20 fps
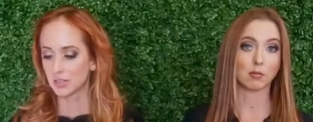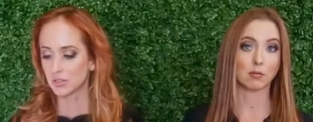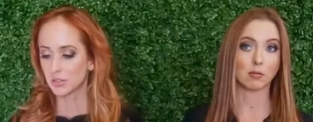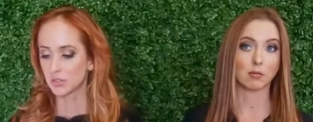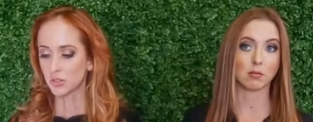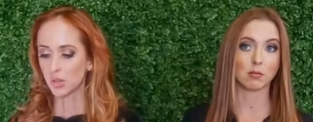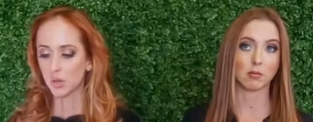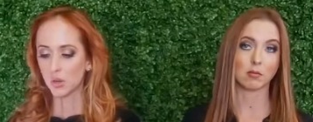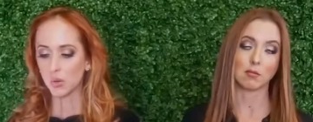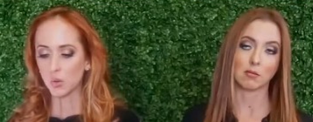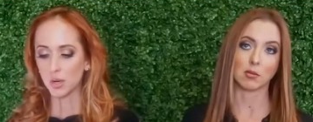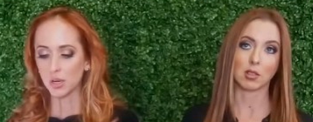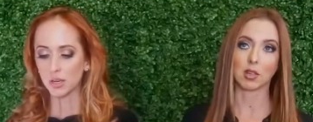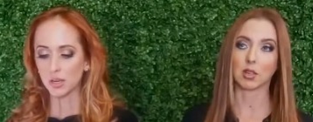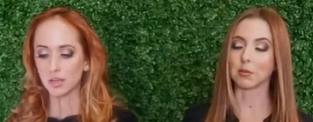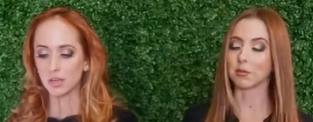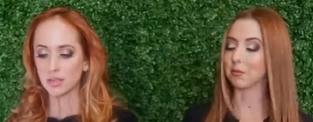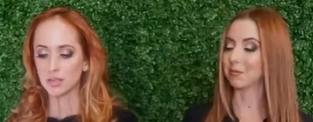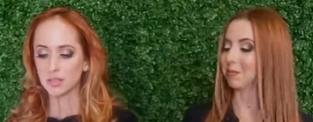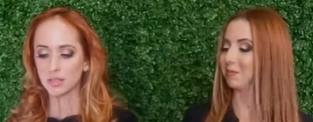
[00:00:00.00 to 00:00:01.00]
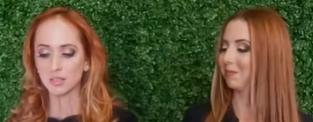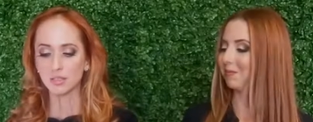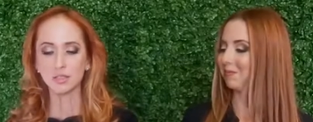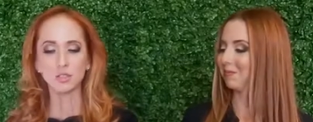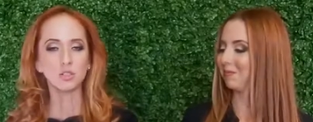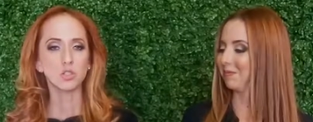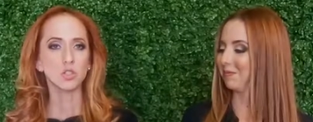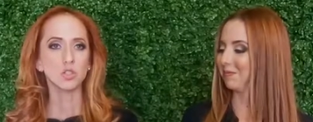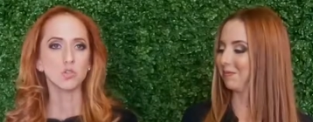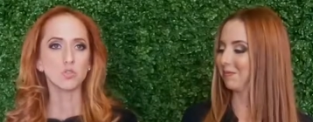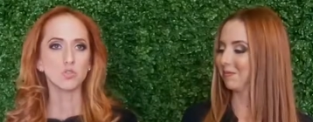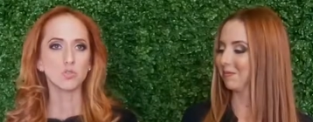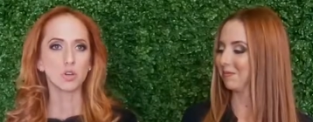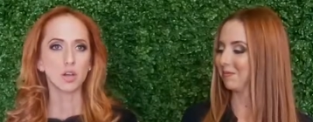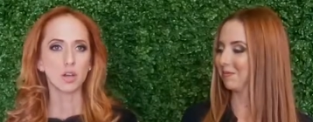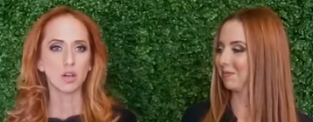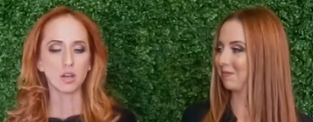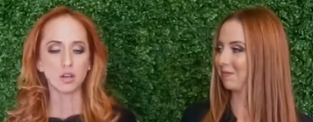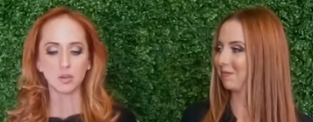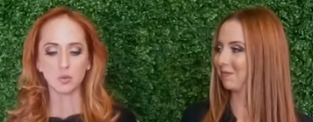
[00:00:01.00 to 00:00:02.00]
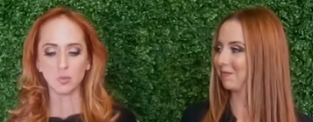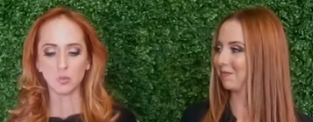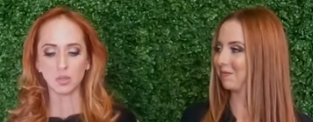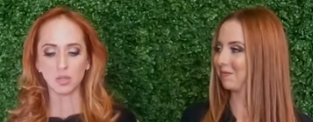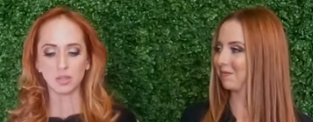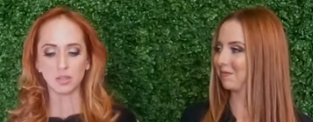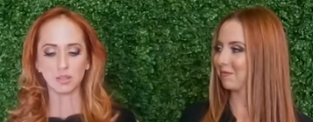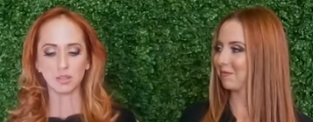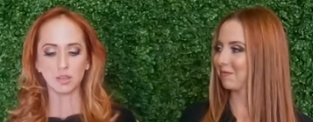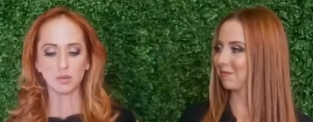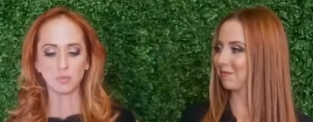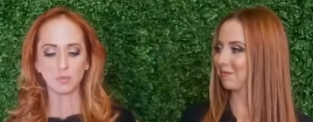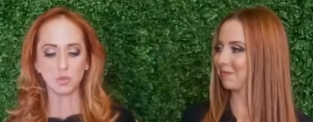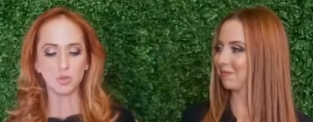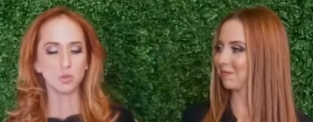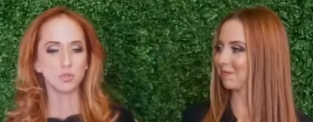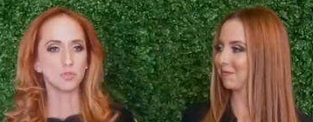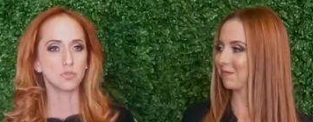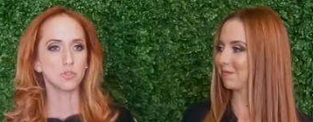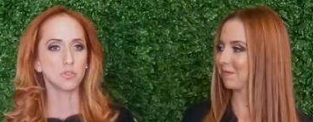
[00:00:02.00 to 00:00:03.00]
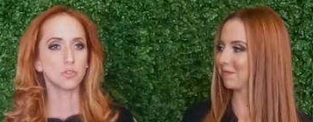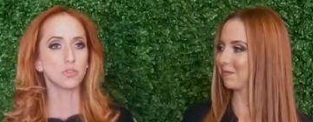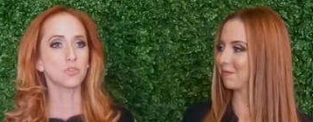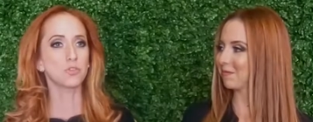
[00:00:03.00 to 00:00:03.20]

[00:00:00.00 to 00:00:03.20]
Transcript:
Speaker 1: So since you've gone with a beautiful